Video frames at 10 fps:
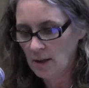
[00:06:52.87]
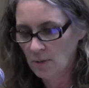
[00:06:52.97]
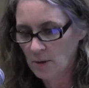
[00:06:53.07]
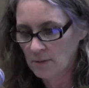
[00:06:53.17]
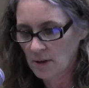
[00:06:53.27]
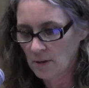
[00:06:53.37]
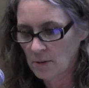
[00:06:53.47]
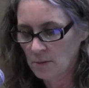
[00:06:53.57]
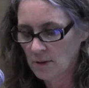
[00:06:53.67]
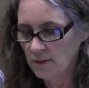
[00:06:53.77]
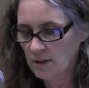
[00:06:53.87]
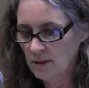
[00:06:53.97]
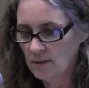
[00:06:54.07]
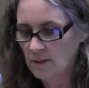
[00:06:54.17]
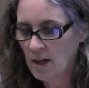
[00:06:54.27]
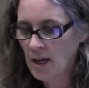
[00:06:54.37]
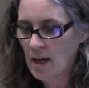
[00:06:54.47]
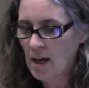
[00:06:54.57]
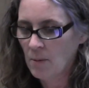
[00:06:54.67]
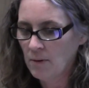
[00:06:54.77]
He's one of our local residents,
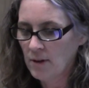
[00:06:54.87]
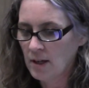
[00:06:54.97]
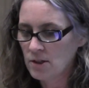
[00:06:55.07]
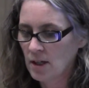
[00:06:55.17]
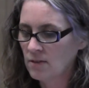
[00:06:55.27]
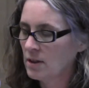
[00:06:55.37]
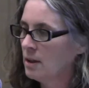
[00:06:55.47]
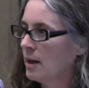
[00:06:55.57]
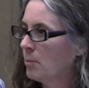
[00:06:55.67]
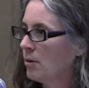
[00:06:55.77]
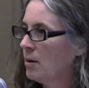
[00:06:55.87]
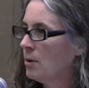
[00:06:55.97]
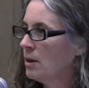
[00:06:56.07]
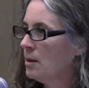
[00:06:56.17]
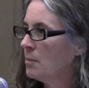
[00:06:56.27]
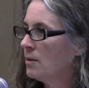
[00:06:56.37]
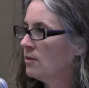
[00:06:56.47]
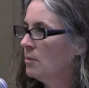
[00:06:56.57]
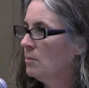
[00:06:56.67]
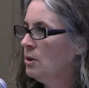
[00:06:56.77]
and we've had a chance to collaborate with him on
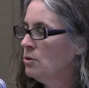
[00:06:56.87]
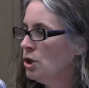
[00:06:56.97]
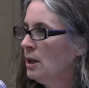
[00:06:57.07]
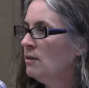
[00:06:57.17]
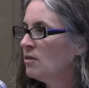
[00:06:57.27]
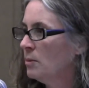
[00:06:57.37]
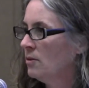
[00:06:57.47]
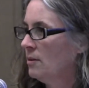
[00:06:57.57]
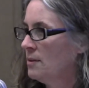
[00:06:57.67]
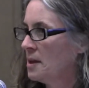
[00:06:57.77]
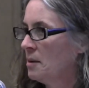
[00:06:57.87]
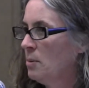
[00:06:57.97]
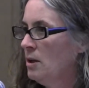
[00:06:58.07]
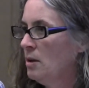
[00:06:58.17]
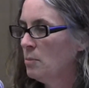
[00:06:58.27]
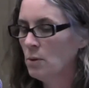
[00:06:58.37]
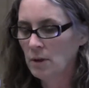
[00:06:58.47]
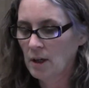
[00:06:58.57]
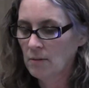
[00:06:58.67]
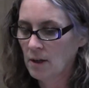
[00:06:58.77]
some Eugene-specific opinion
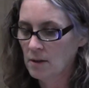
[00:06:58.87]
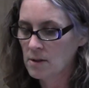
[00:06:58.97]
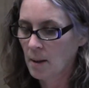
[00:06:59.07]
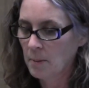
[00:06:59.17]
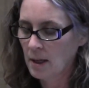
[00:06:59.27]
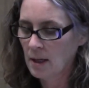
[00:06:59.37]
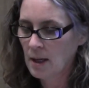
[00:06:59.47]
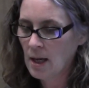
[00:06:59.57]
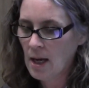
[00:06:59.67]
polling around the topic.